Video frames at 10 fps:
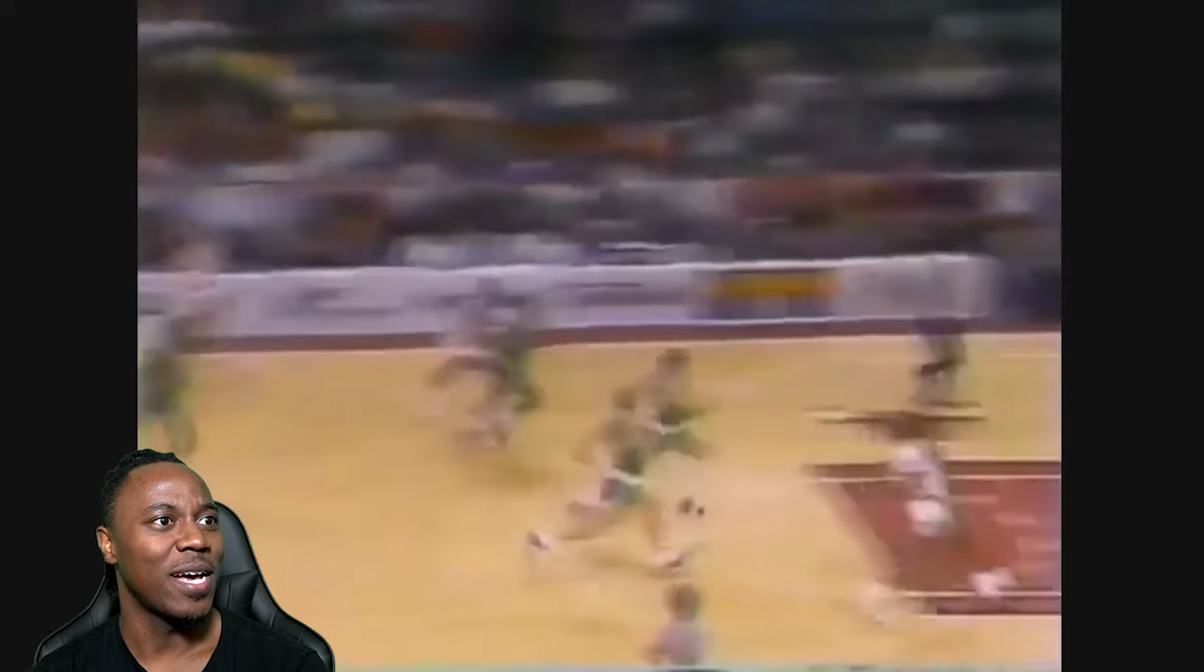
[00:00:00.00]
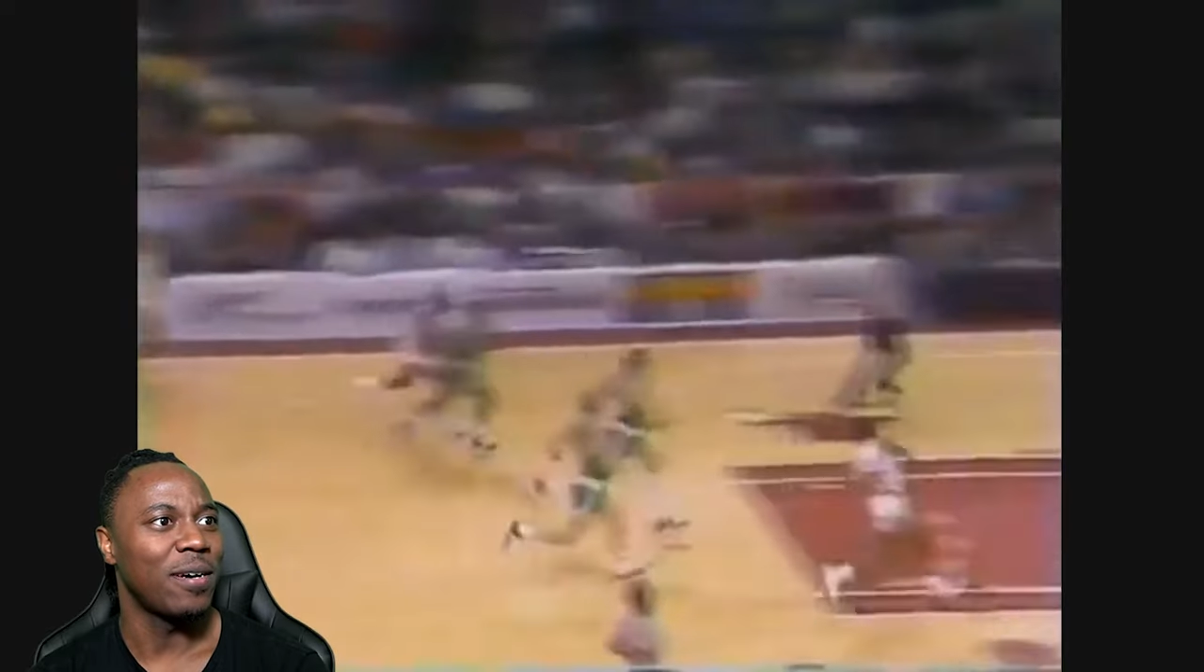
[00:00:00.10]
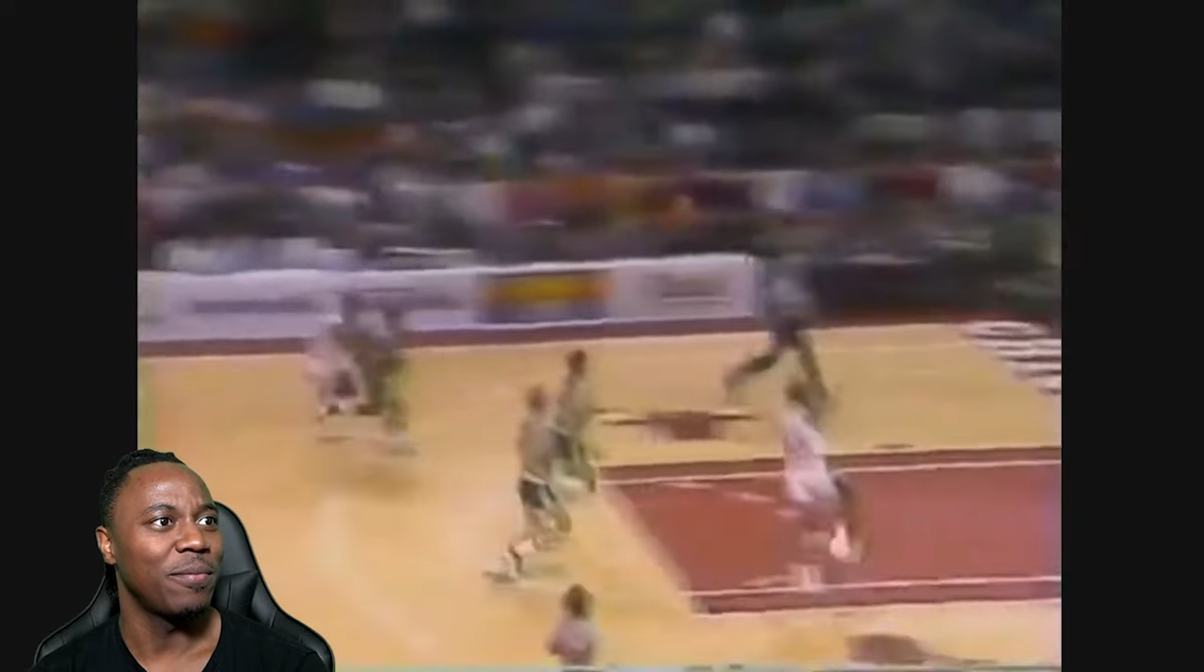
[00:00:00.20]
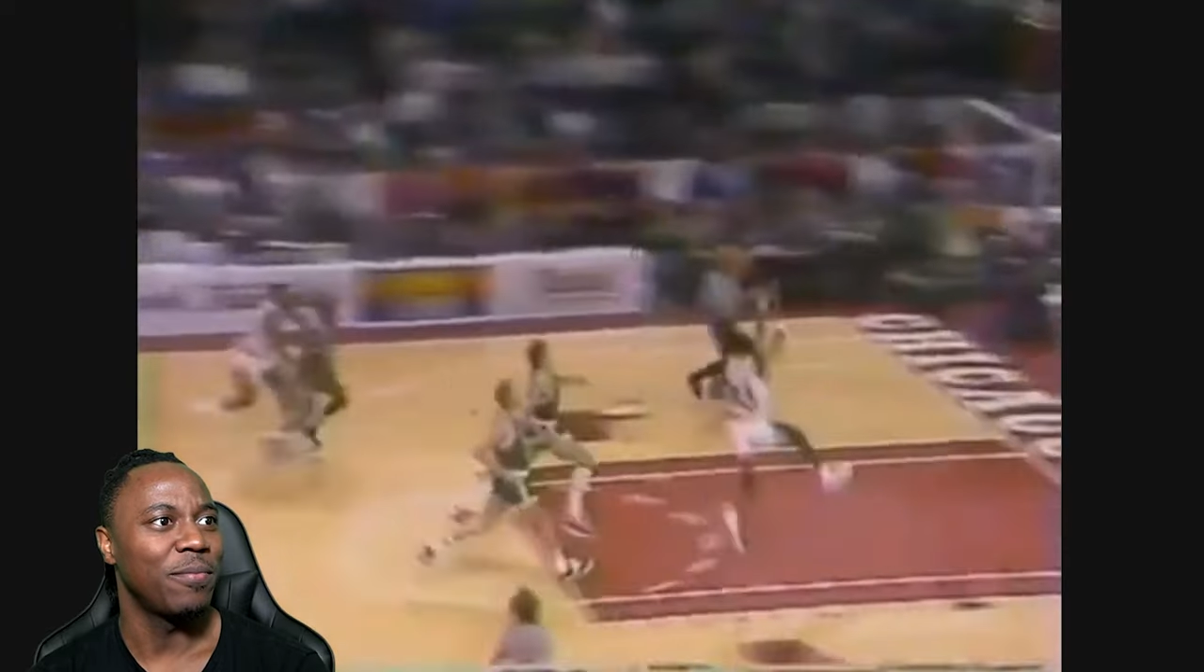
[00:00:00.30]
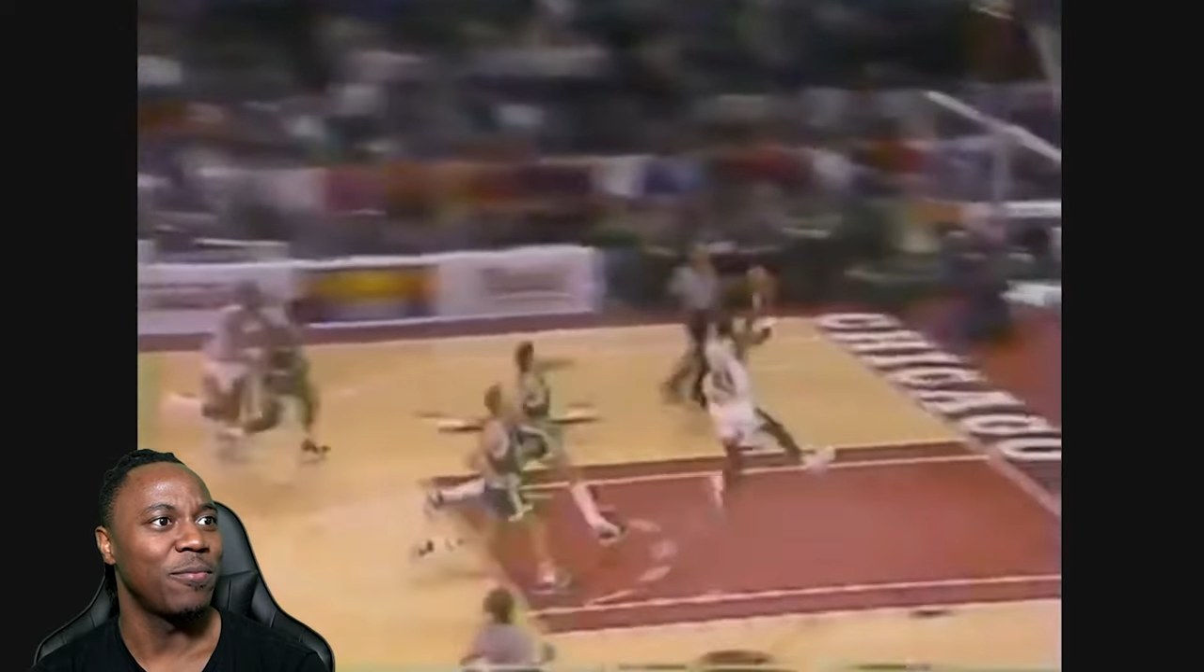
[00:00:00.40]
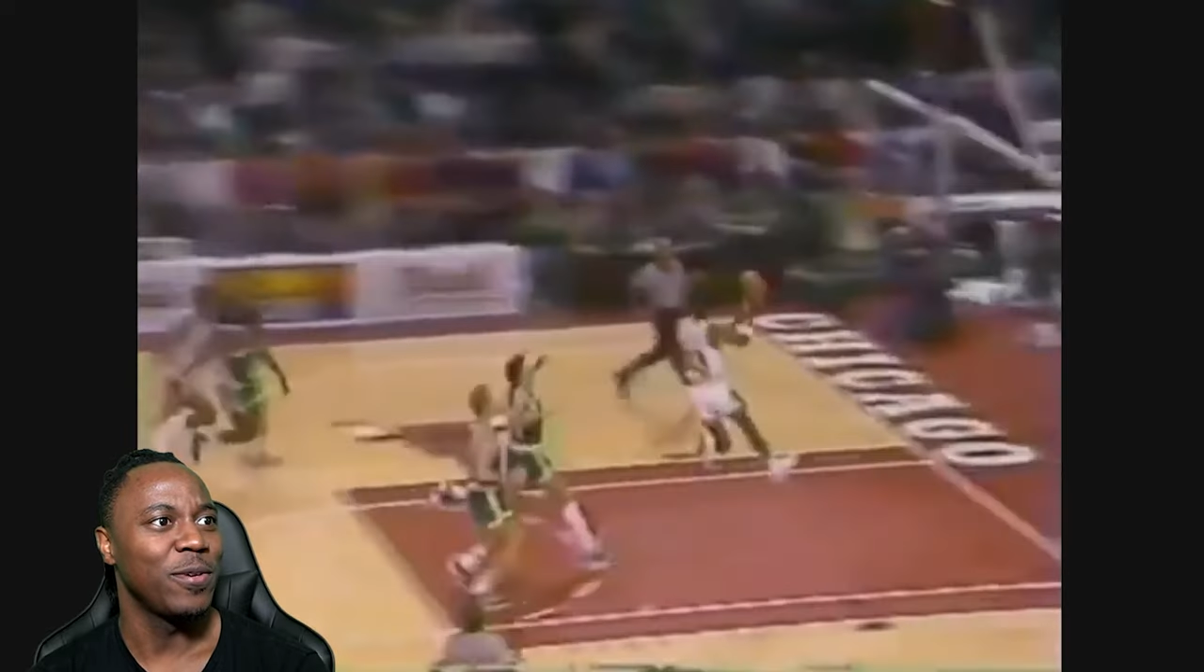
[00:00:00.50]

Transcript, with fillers: up.